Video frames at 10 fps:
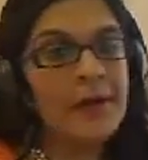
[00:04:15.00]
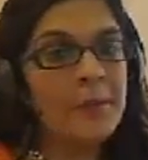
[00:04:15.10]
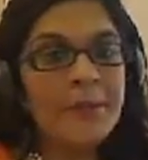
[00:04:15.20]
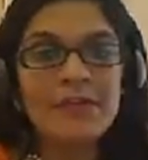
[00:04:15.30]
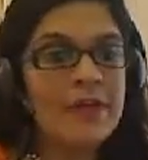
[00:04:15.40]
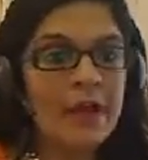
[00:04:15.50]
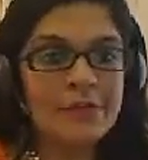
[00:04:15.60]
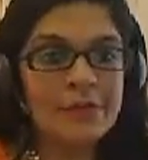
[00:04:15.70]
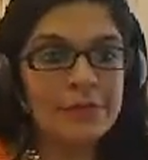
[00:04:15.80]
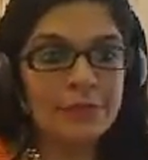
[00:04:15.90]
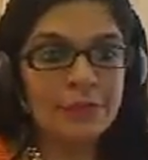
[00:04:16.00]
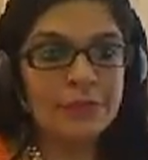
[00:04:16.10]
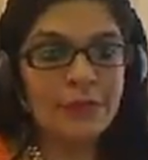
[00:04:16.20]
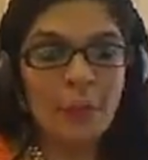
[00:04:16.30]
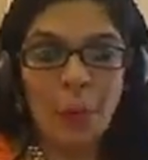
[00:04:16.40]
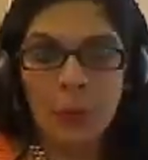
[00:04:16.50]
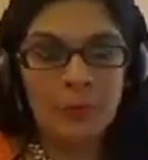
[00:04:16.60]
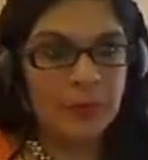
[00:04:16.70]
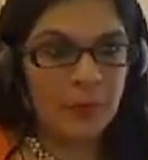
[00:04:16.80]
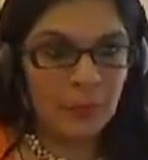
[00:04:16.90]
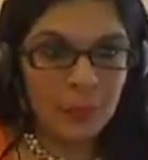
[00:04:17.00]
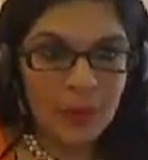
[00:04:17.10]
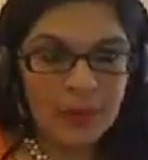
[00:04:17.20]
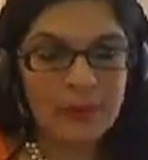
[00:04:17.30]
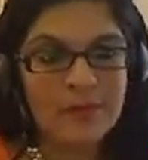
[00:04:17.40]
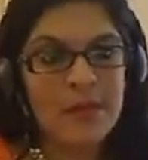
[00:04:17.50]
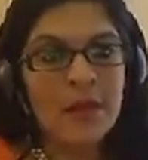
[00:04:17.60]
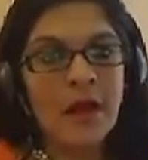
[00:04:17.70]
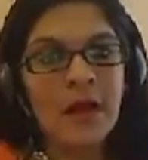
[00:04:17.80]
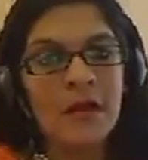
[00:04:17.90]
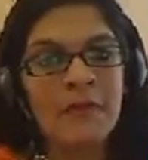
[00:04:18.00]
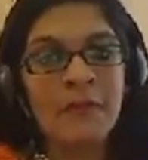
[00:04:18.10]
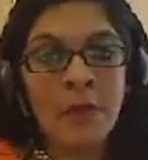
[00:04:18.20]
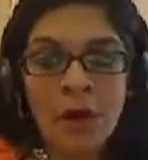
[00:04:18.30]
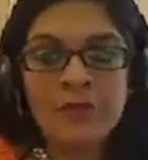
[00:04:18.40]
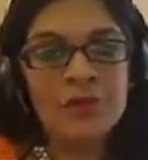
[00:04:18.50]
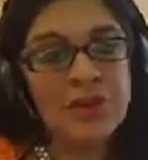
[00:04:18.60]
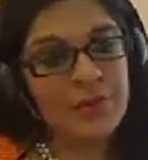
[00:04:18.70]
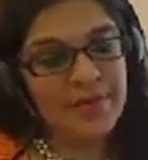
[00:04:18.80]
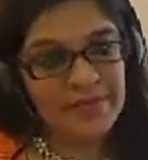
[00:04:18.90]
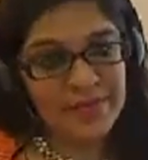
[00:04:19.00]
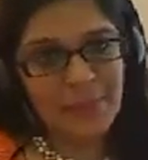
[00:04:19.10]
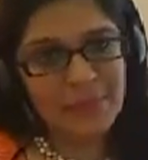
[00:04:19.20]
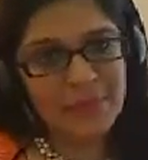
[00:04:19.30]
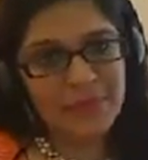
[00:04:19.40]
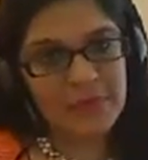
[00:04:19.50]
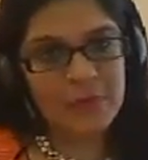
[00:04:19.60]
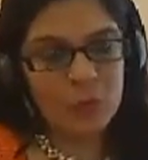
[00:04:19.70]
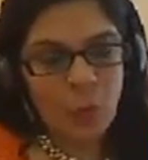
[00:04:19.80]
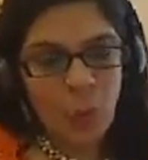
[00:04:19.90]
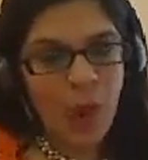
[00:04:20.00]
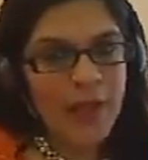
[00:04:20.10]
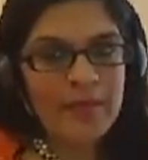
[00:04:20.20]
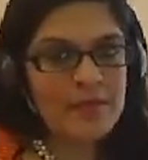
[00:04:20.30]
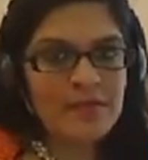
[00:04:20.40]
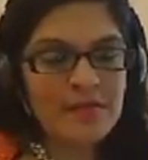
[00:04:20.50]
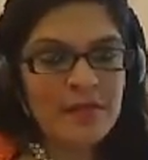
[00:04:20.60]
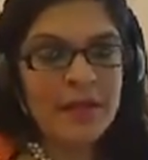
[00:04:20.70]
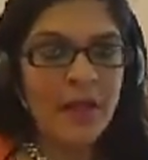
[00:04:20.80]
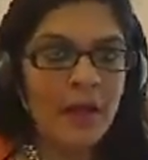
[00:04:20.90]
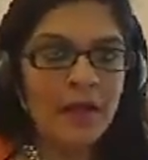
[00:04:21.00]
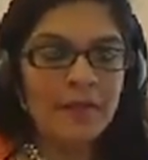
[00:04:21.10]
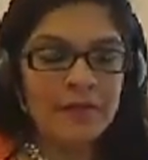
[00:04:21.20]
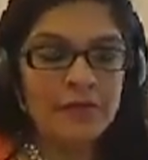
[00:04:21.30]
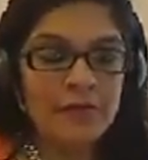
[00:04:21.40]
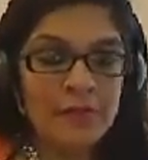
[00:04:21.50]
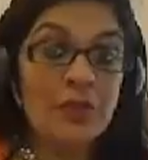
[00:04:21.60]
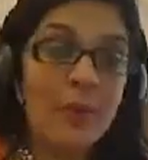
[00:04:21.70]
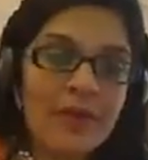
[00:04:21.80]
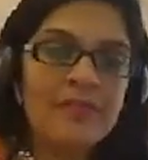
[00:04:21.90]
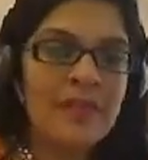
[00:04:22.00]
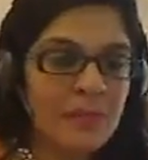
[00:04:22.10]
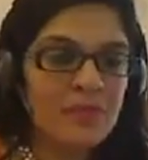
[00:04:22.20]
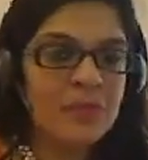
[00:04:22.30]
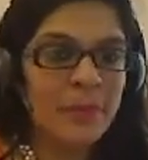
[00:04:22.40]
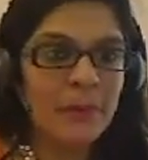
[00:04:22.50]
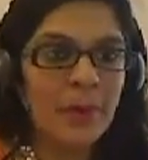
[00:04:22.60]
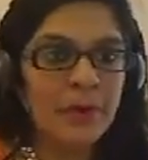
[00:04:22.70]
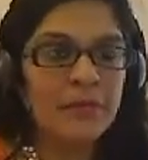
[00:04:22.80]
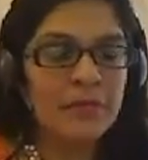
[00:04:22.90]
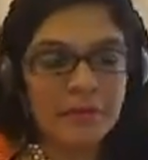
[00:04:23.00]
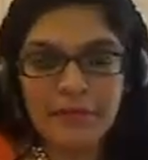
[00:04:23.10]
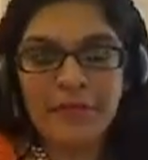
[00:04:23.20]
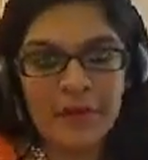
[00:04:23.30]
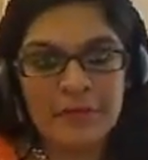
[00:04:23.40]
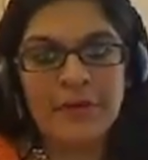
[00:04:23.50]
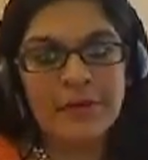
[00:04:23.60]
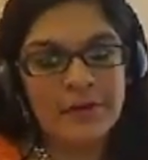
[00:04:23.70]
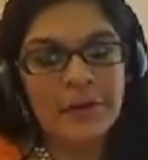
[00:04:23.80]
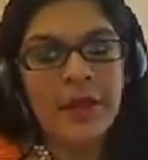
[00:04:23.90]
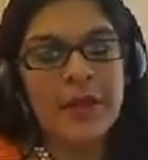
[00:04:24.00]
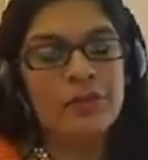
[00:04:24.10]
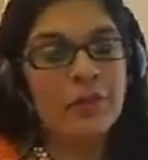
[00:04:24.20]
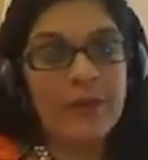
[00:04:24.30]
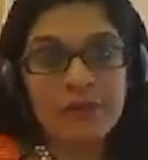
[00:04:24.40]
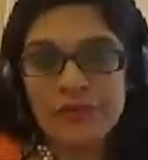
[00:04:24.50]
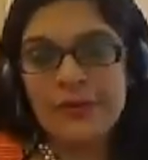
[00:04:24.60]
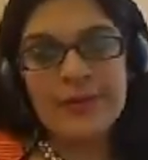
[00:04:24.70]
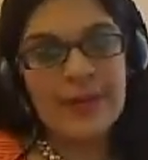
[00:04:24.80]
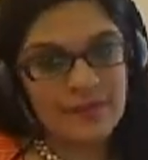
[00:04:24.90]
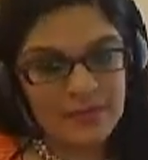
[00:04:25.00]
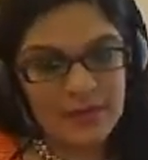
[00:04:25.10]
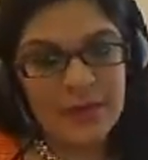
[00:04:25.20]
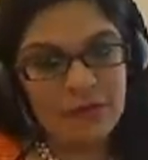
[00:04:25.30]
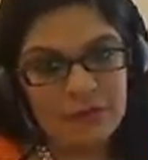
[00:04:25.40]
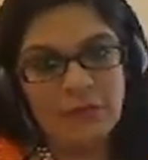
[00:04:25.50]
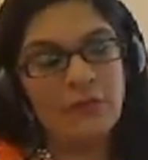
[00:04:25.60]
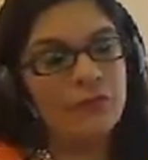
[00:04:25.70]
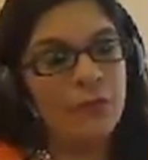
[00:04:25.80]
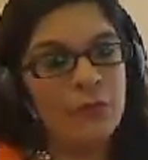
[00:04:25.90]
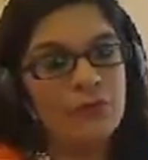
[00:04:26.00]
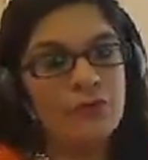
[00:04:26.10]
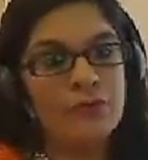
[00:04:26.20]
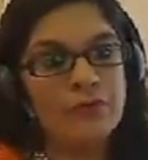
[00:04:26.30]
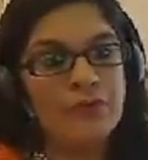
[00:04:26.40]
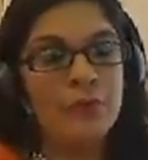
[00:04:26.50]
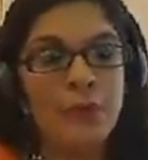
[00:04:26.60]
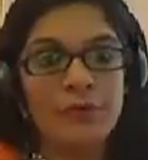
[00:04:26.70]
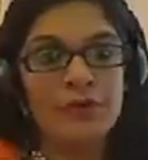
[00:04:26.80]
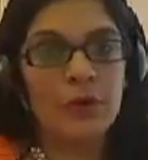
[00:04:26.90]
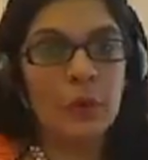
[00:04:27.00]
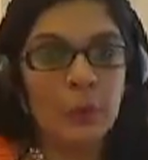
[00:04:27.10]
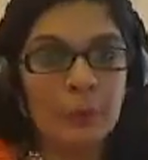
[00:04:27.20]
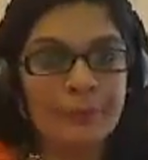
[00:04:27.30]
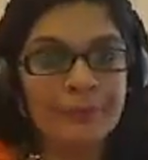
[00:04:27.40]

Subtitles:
International students from all over the world flock to US campuses. And why is it that the US seems to be one of the favorite educational destinations for students across the globe?